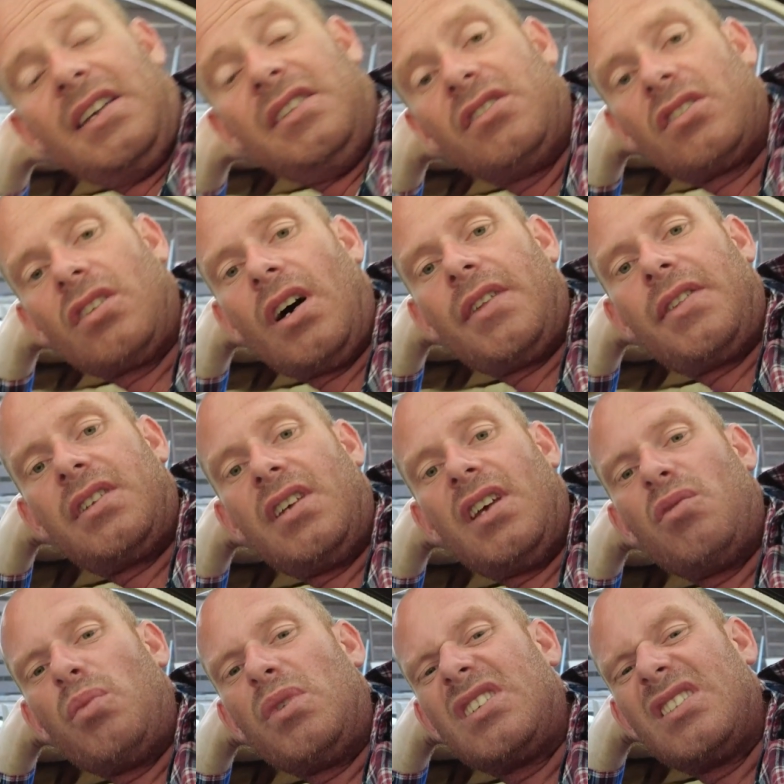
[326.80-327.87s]
inside the
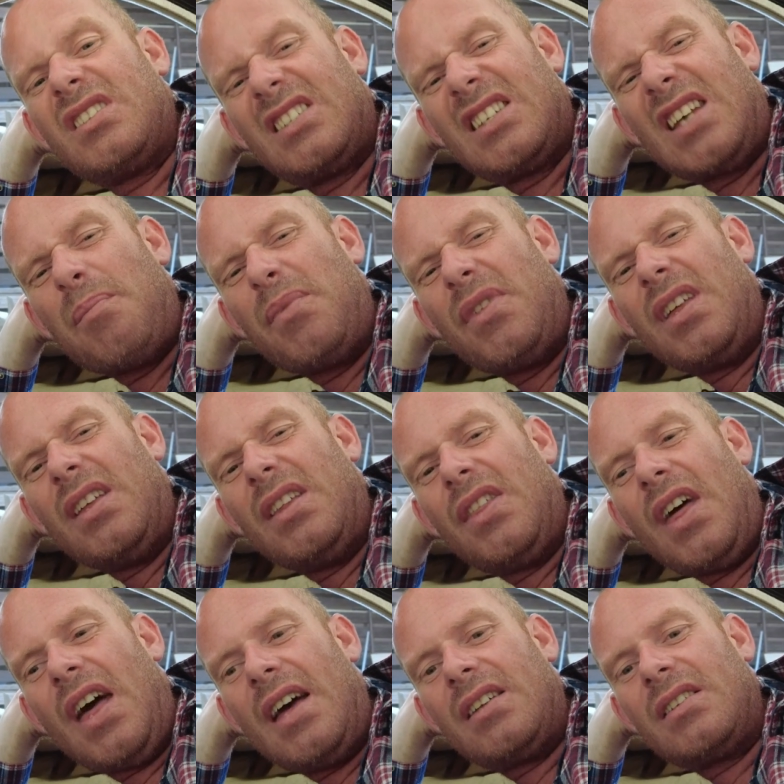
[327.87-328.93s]
tent, which is something
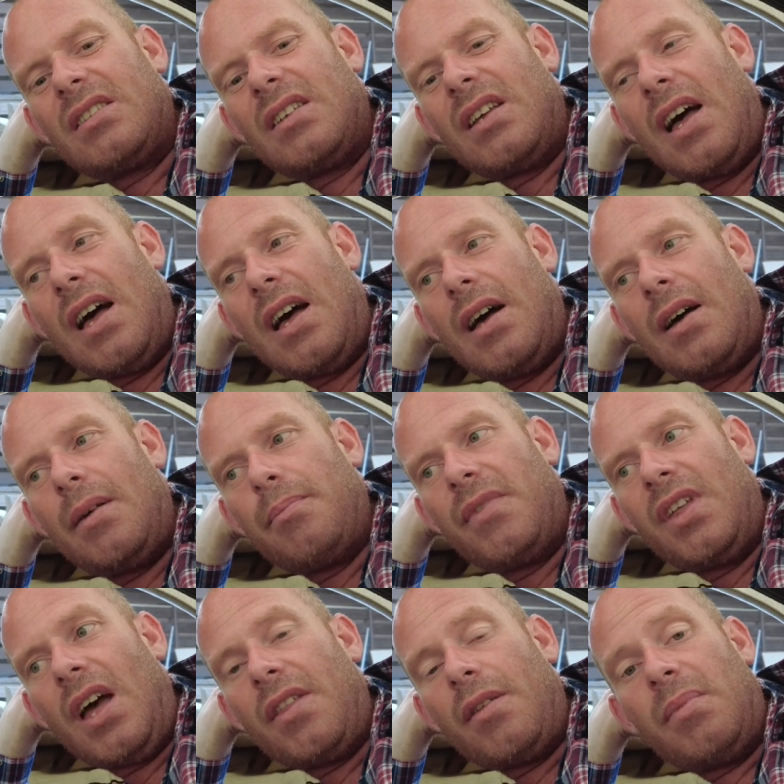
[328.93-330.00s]
that
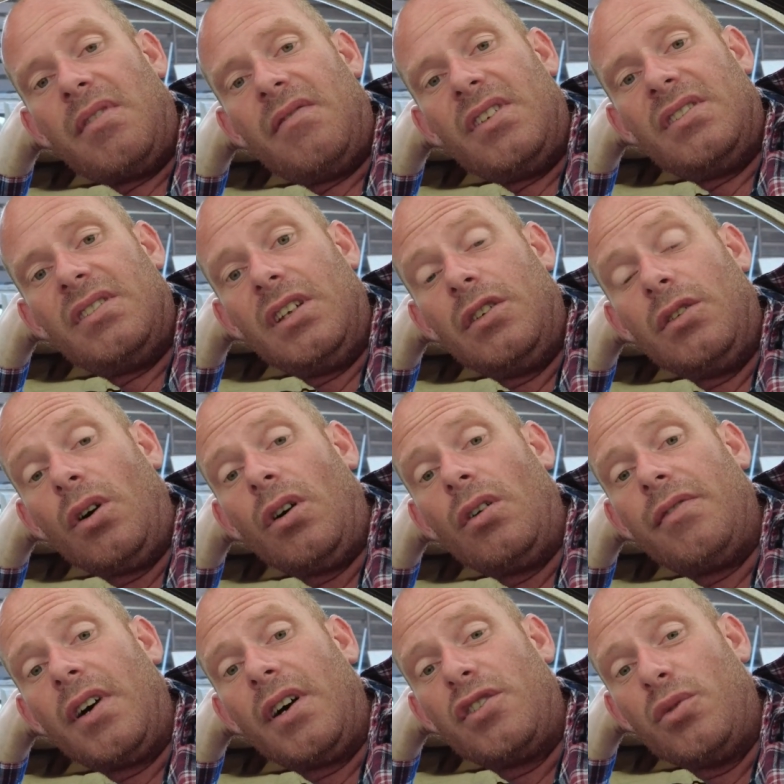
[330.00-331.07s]
the other bivvies didn't
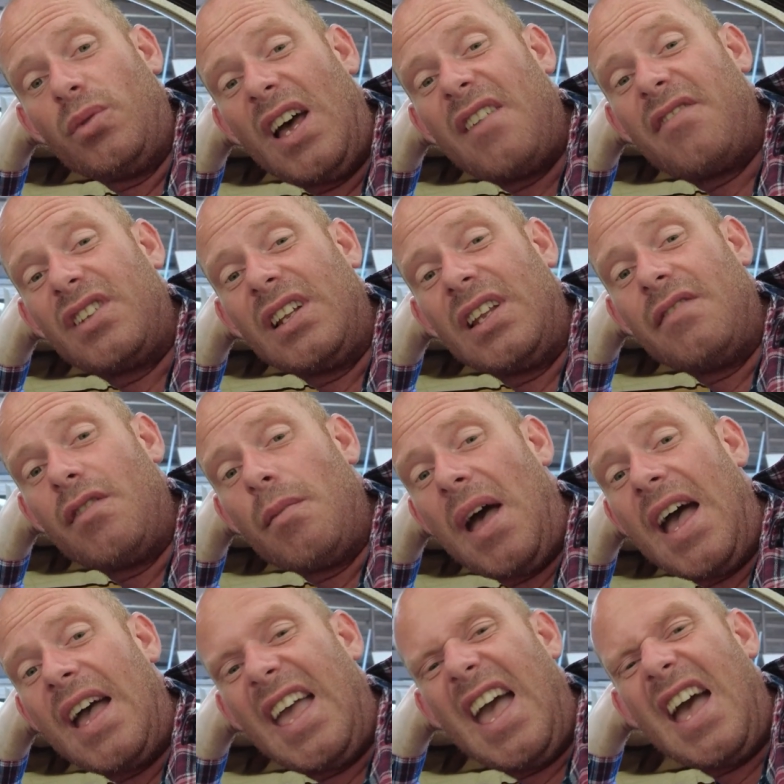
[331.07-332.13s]
offer. You would have to leave your
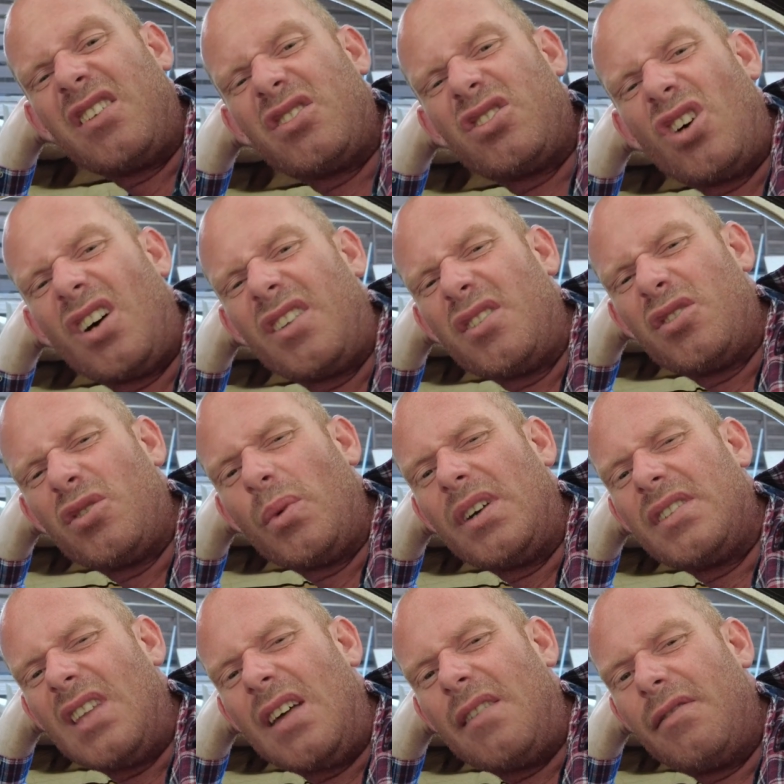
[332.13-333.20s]
bag outside, and there's
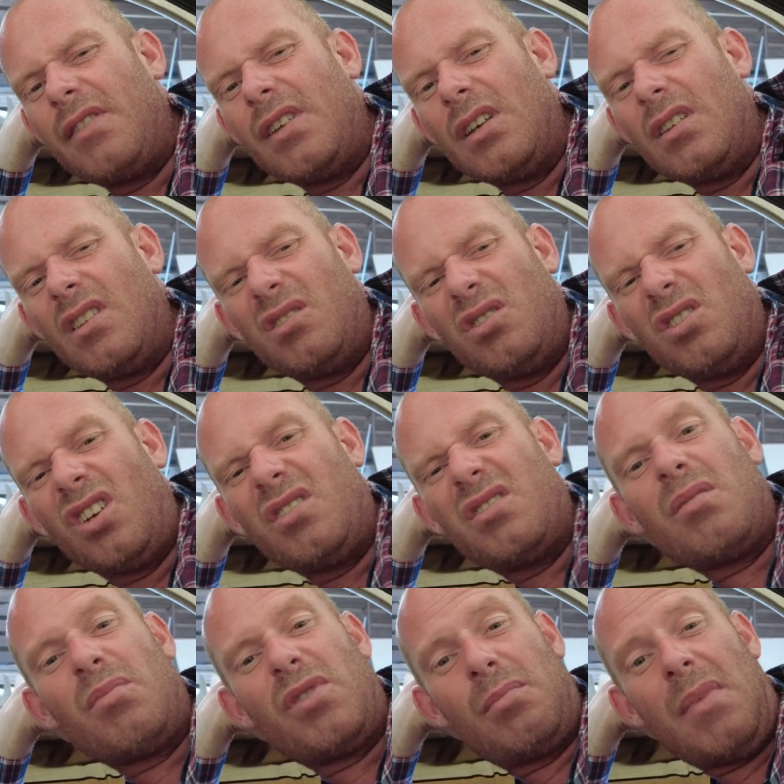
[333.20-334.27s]
always that fear that, you know,
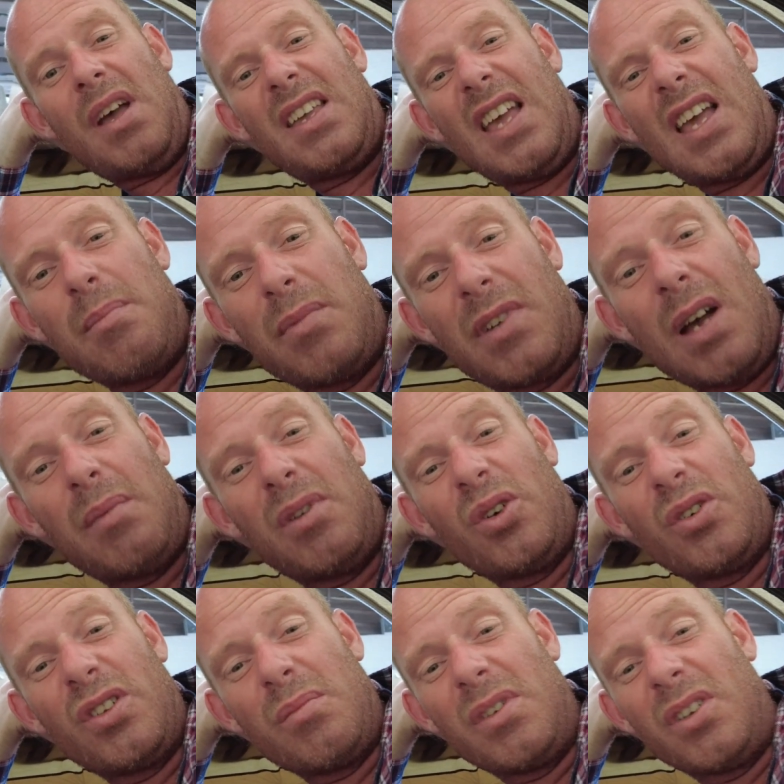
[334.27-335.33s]
somebody may come
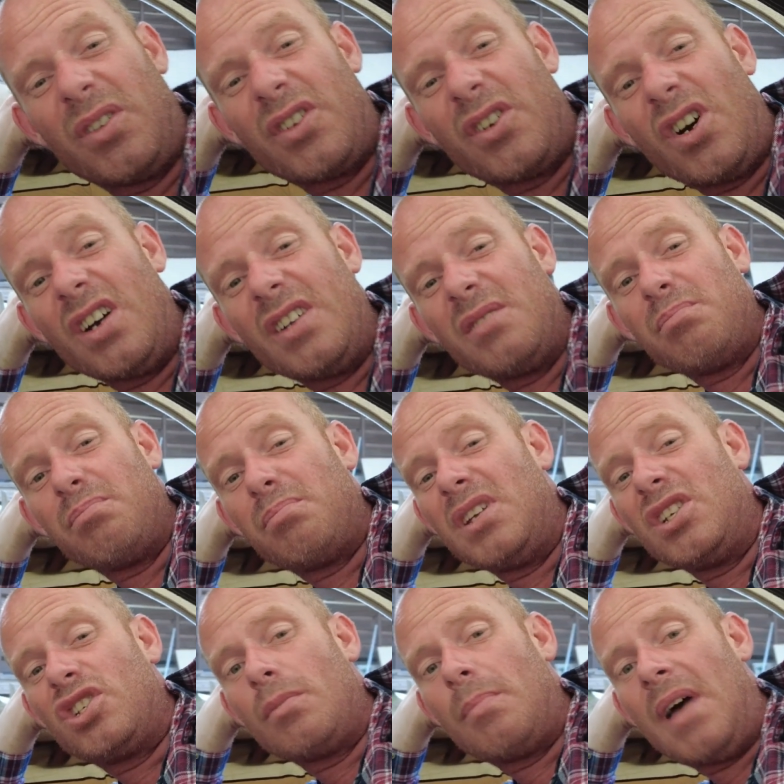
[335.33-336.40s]
along in the middle of the night and
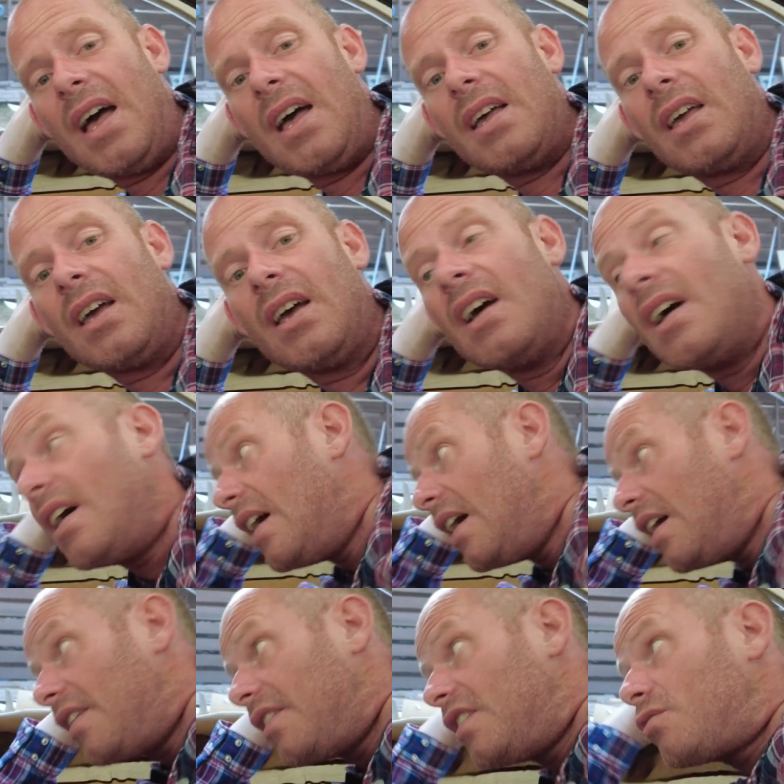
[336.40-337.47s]
pinch your bag.
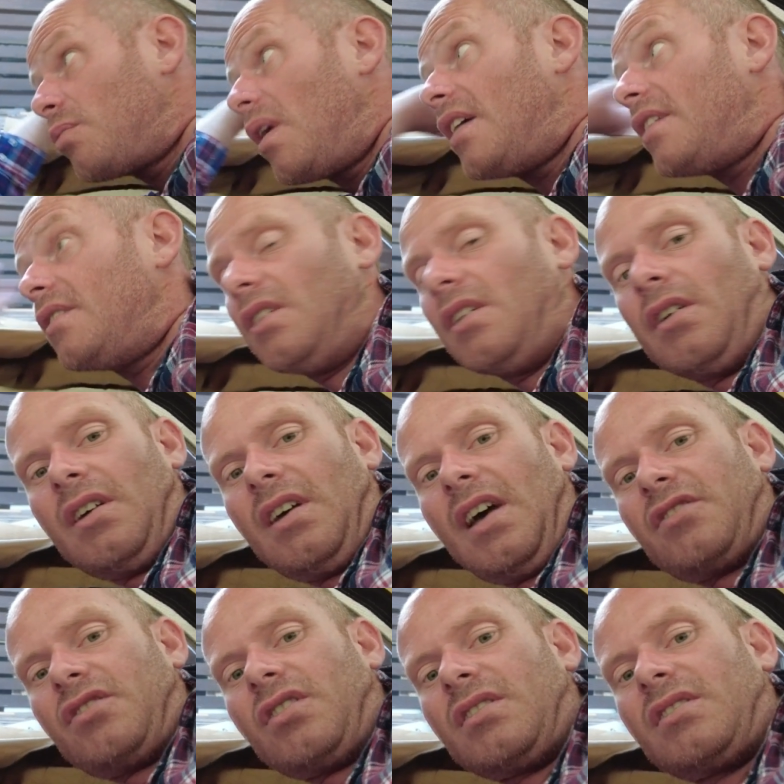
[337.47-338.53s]
This one,
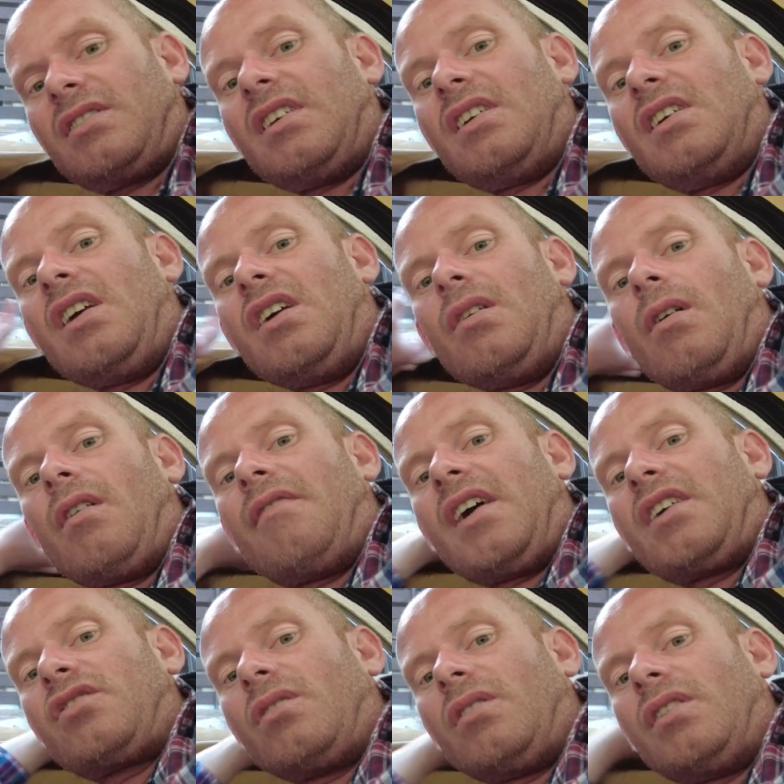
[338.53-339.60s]
as you can see here, I've
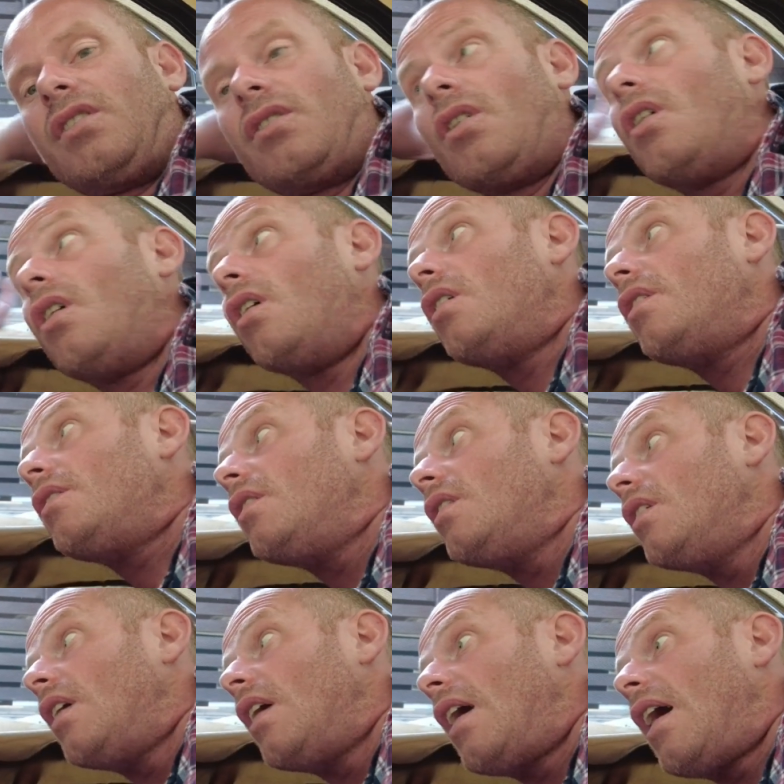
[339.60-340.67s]
actually got
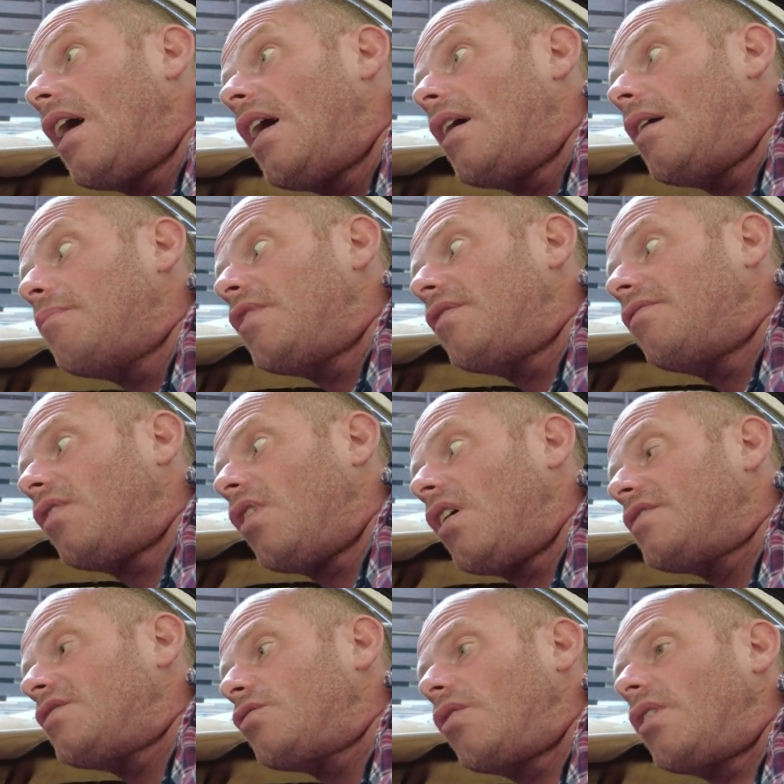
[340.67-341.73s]
the fly
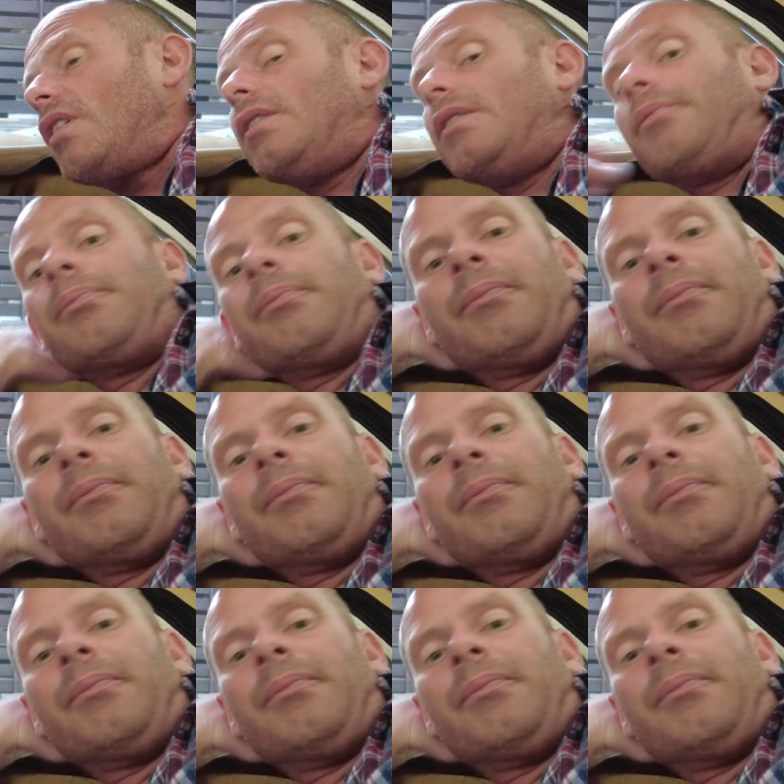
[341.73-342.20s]
screen,